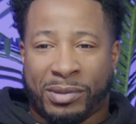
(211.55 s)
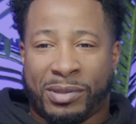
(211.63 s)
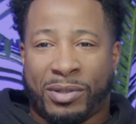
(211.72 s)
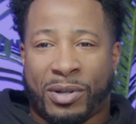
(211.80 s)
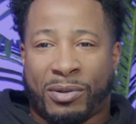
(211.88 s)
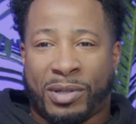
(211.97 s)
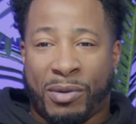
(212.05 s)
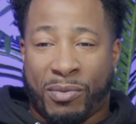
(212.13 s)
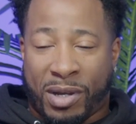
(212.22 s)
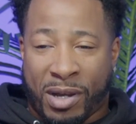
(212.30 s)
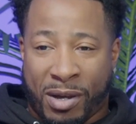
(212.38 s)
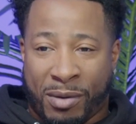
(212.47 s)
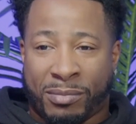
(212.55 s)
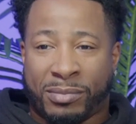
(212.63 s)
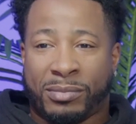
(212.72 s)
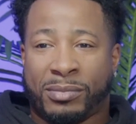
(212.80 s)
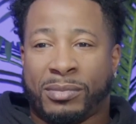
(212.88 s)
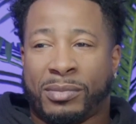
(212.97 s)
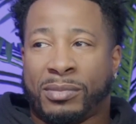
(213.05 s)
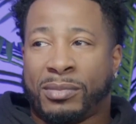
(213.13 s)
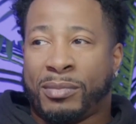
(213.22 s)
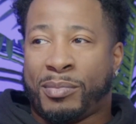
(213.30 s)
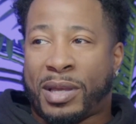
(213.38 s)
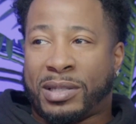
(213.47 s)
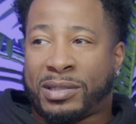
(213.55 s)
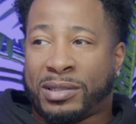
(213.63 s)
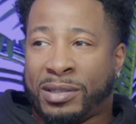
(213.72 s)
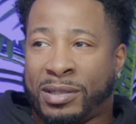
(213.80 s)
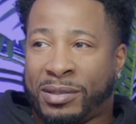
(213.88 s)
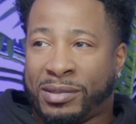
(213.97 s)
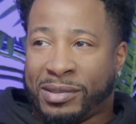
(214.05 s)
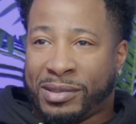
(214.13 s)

you know, he would come basically